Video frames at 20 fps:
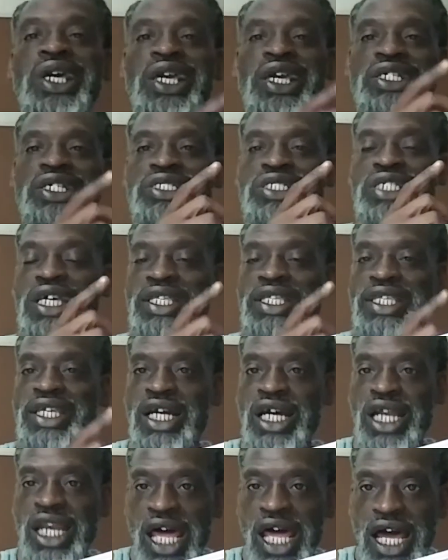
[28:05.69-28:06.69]
is set the
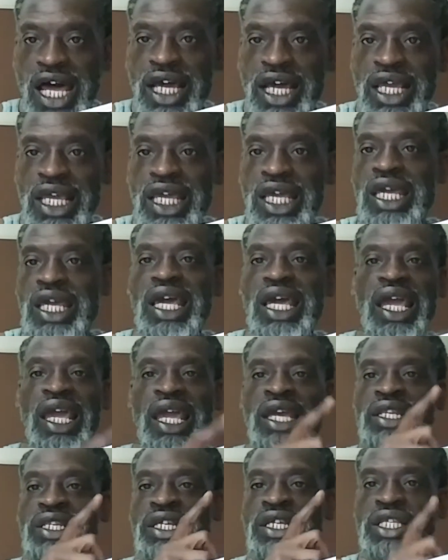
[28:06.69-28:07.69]
clock
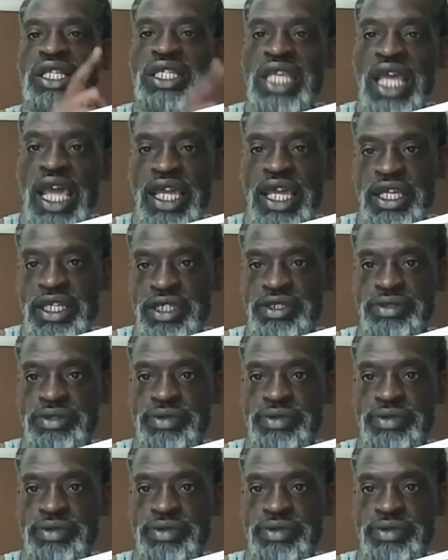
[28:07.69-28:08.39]
and the date